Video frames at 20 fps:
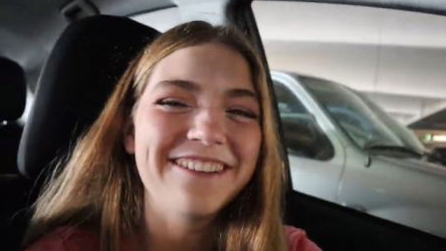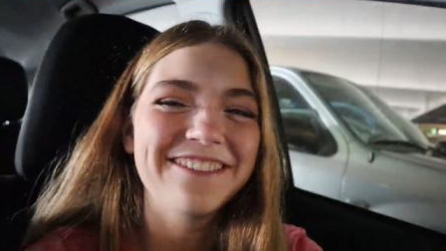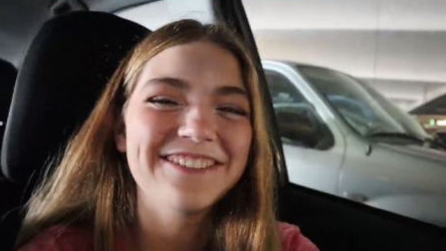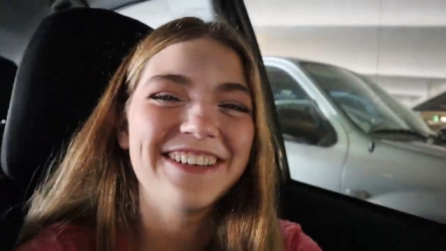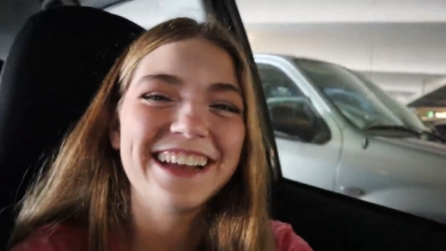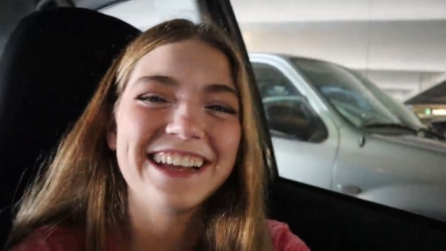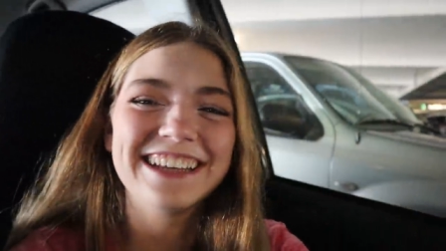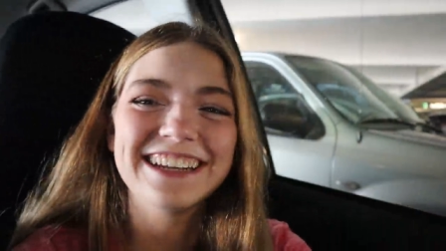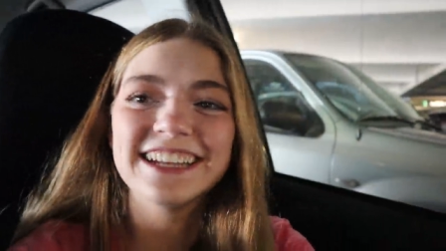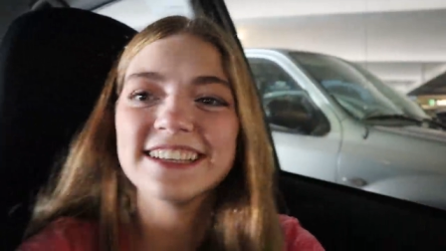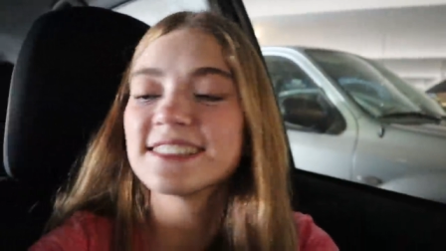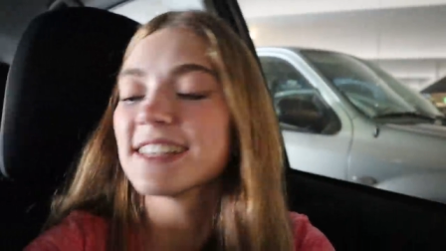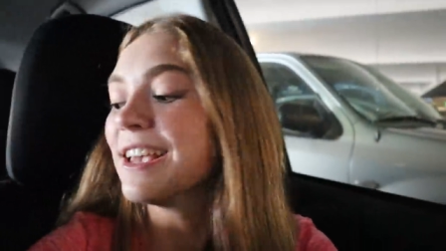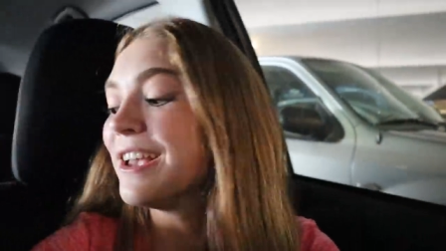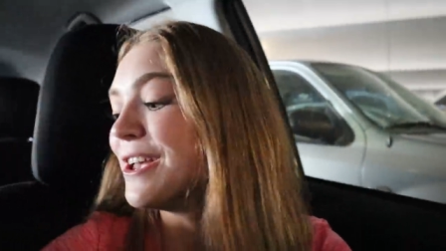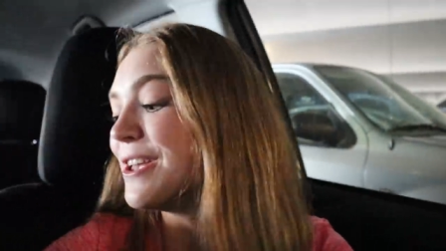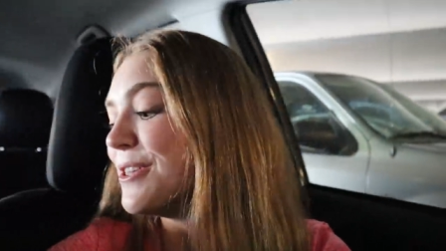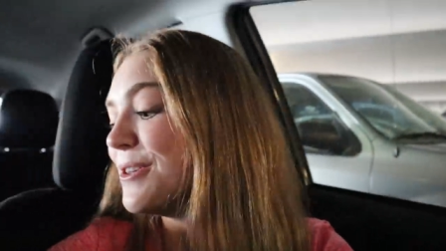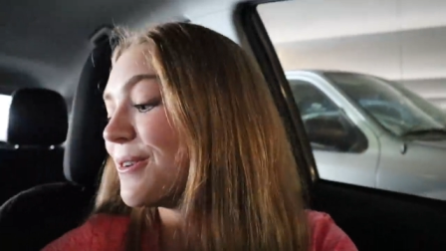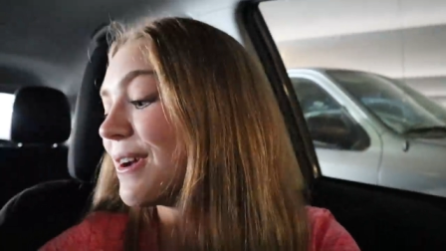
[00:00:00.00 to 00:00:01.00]
oh my goodness.
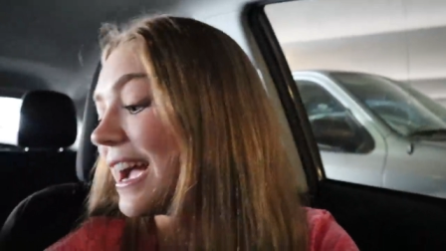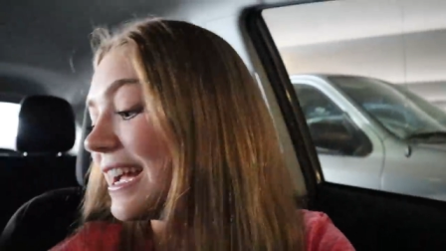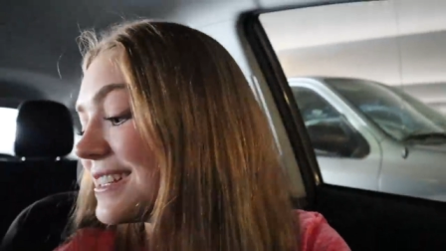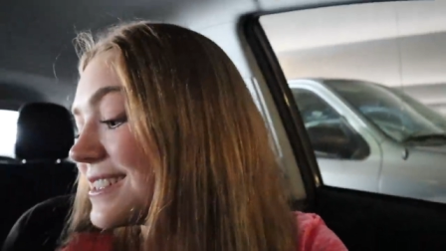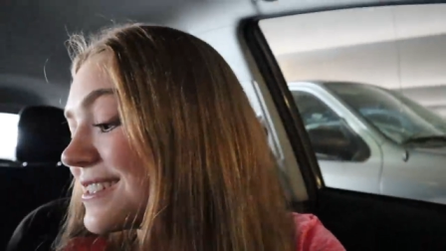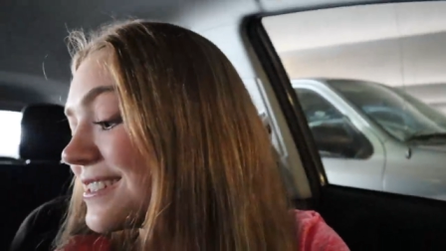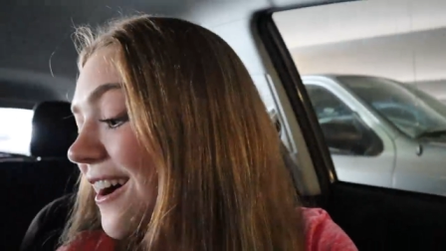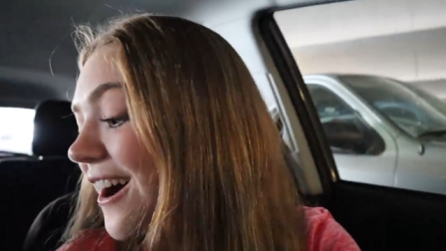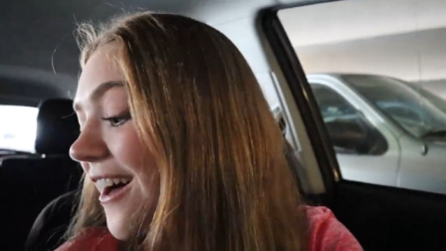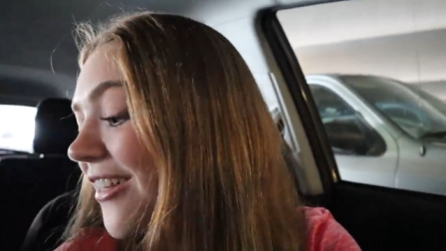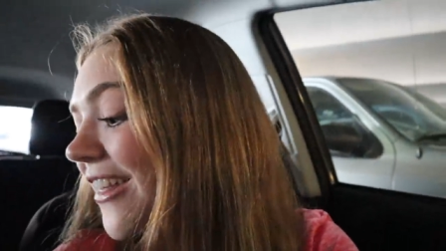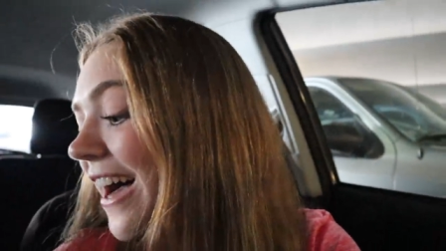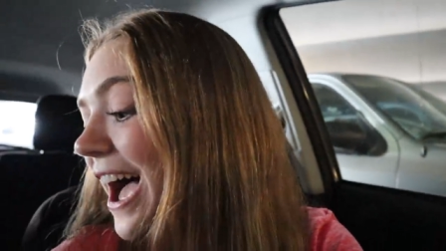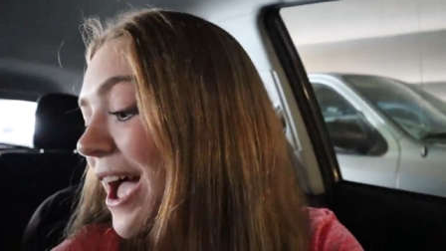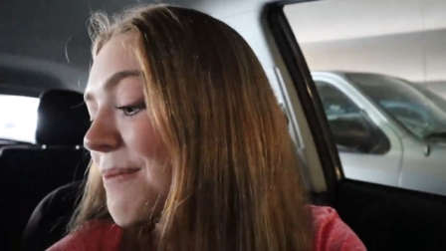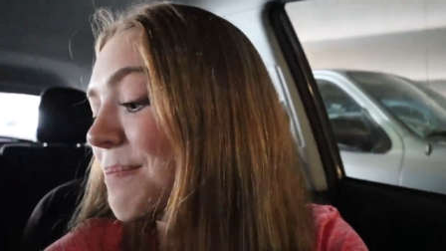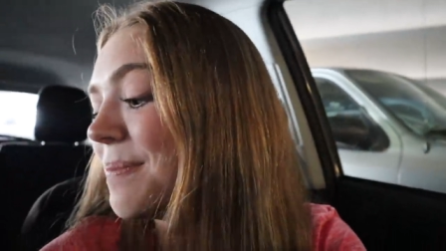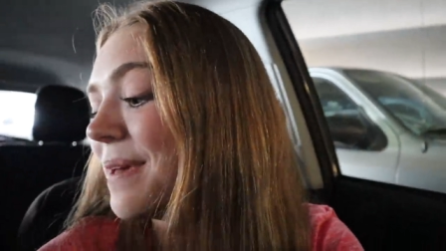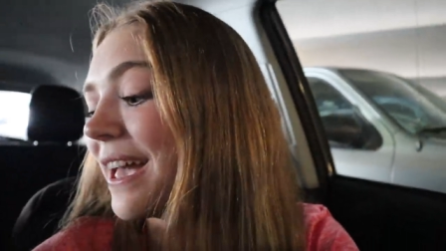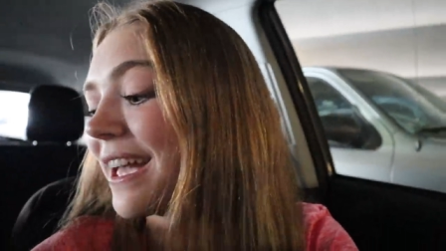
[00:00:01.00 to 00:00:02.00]
You guys saw that
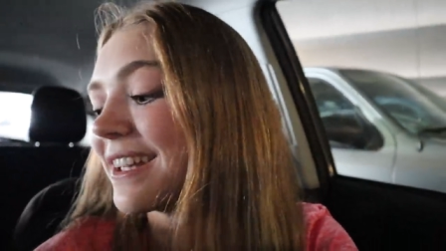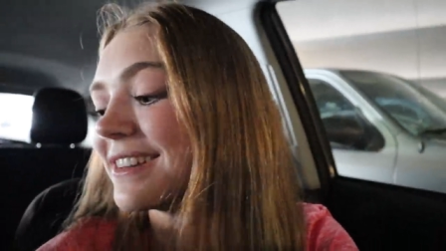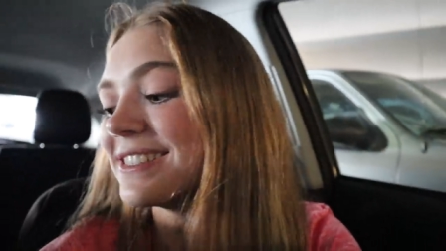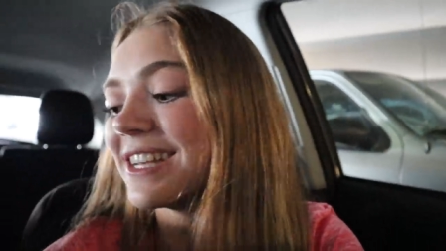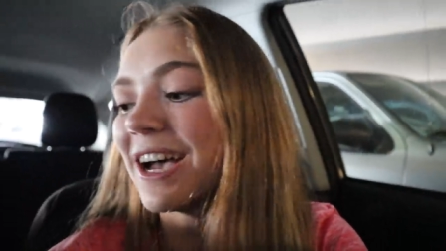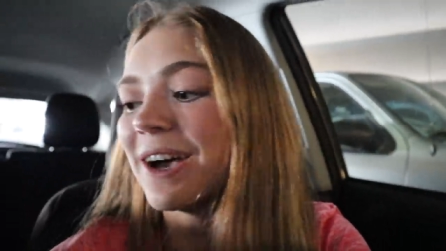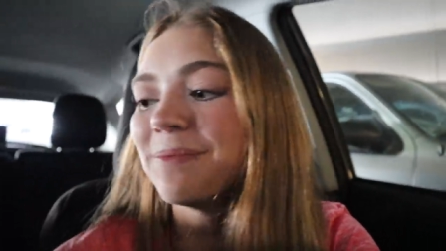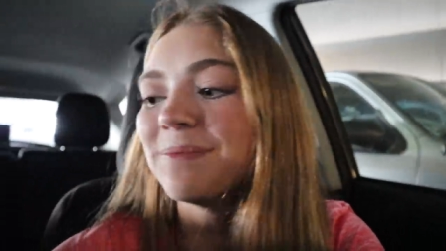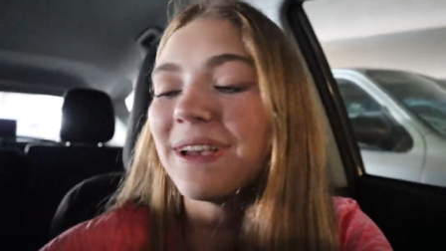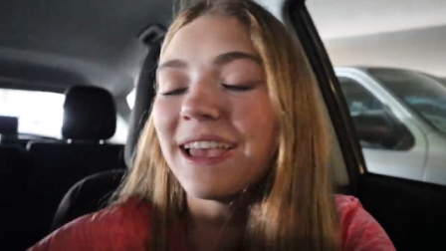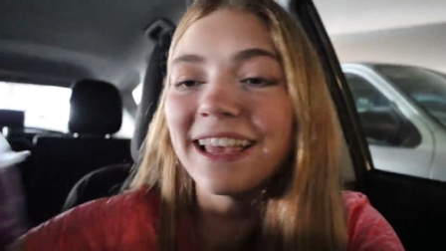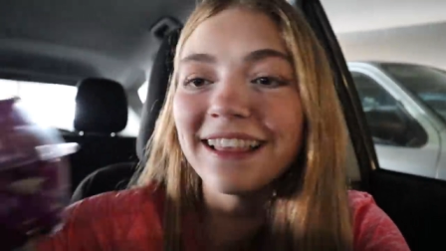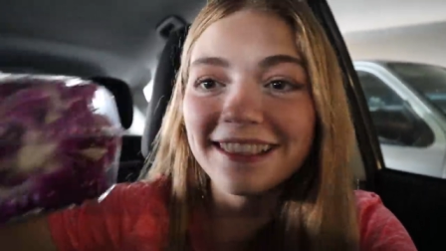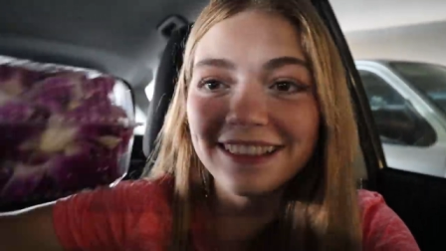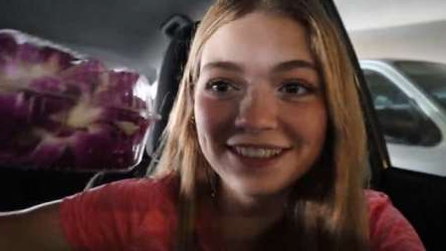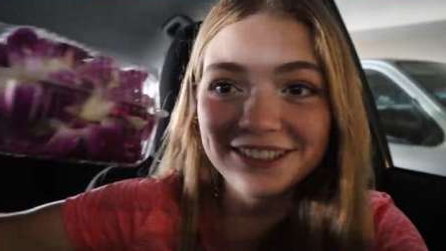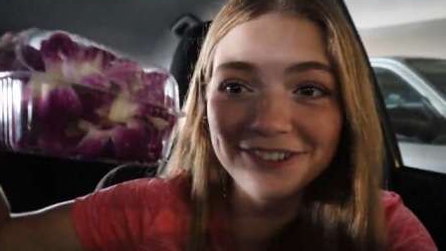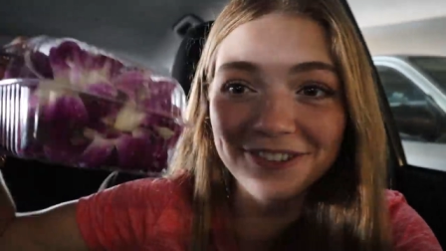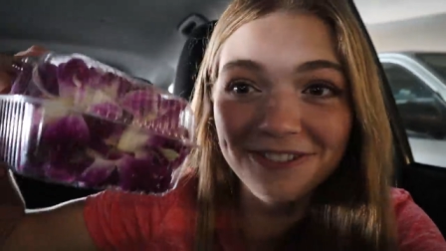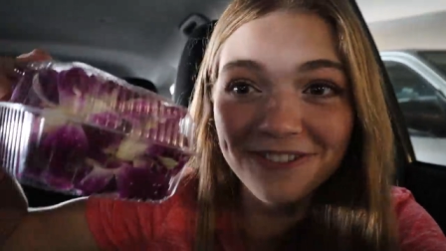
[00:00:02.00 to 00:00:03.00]
I picked up a
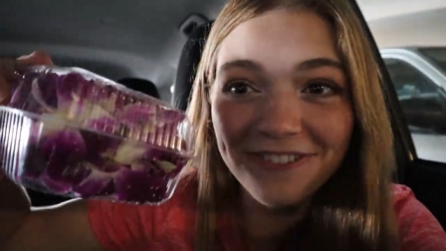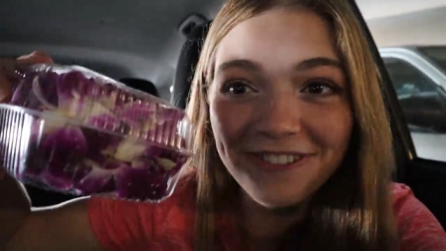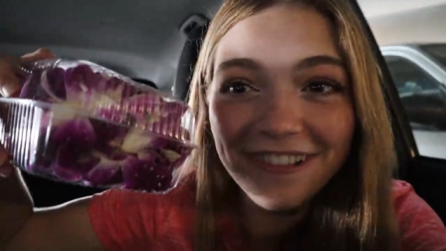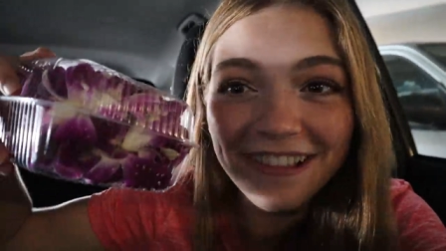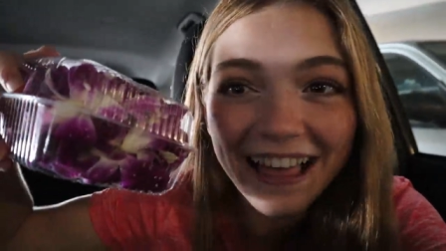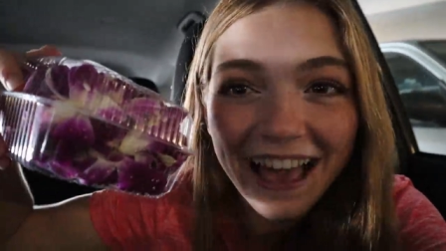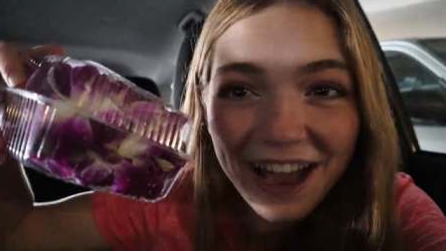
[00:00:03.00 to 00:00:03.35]
little flower